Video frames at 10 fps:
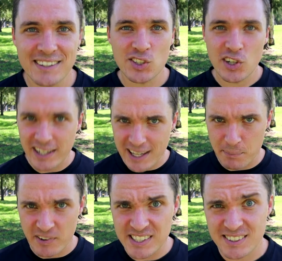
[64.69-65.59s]
so you're gonna get a
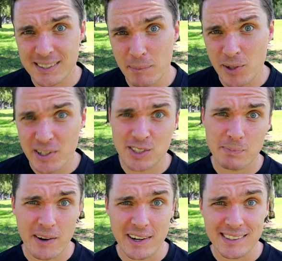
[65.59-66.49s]
pretty similar
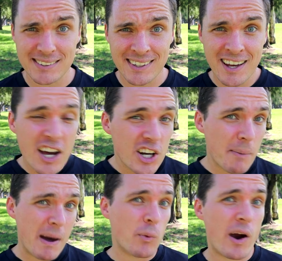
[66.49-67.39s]
experience no
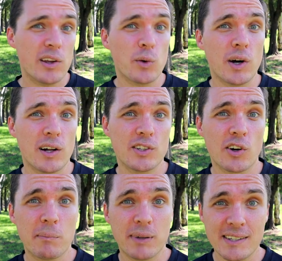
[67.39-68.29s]
matter where in the world you're
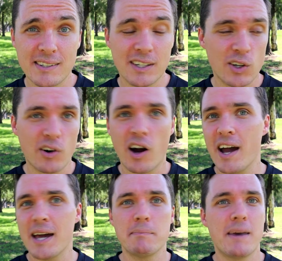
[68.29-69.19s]
completing your
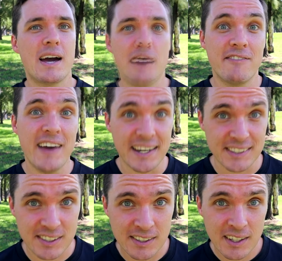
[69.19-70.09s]
Ironman
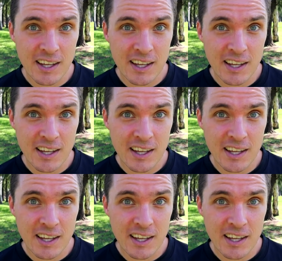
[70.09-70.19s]
event.